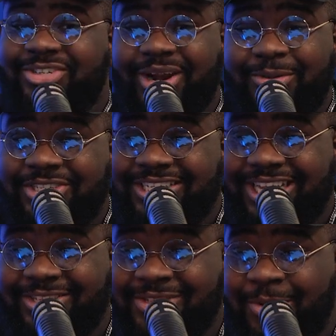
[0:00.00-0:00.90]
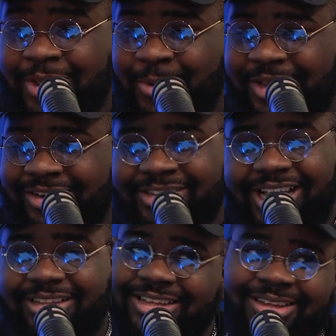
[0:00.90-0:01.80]
Drake was just at the studio, man. I'm
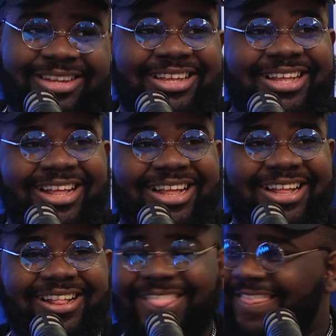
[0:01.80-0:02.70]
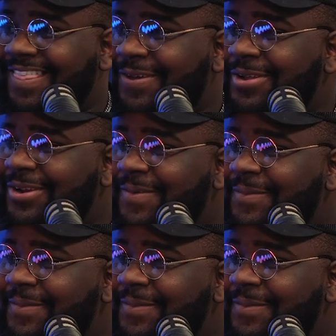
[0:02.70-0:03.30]
like, yeah. He's like, we